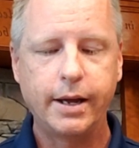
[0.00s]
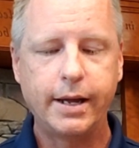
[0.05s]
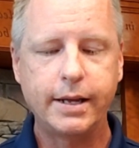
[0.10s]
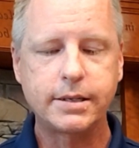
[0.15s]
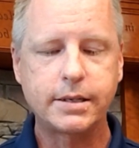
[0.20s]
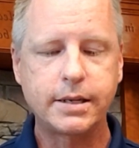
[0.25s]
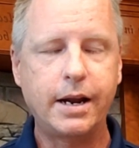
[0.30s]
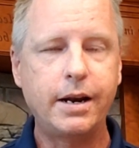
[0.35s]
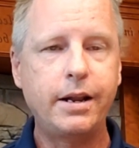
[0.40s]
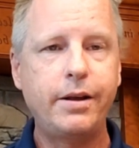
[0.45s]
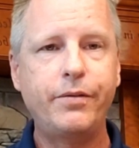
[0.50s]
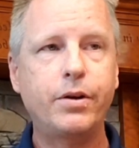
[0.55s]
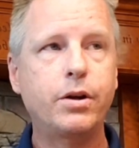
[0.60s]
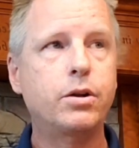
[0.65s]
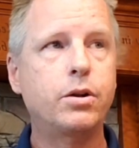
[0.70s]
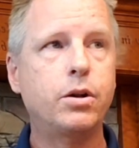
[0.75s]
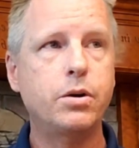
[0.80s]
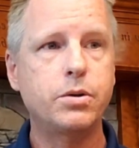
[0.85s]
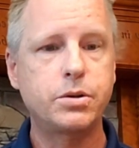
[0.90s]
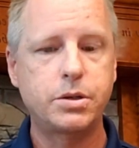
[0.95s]
It's not even
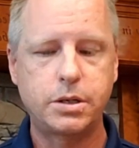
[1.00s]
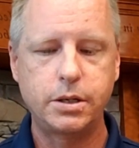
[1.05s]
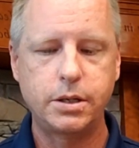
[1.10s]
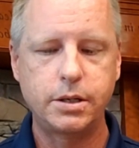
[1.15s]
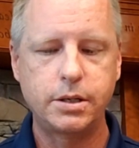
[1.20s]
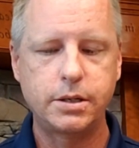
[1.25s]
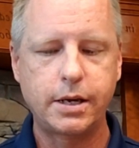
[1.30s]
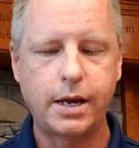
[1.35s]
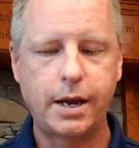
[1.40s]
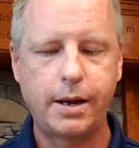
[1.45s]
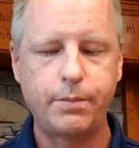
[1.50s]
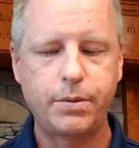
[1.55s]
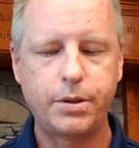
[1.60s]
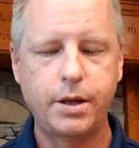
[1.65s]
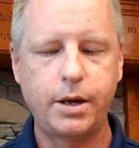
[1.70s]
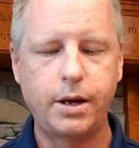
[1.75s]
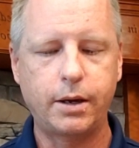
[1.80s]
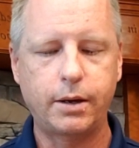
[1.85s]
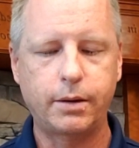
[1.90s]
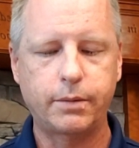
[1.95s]
close to the same
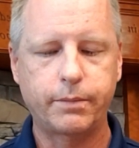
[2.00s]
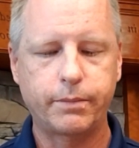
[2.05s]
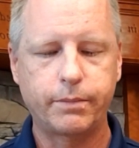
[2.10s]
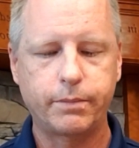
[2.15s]
thing.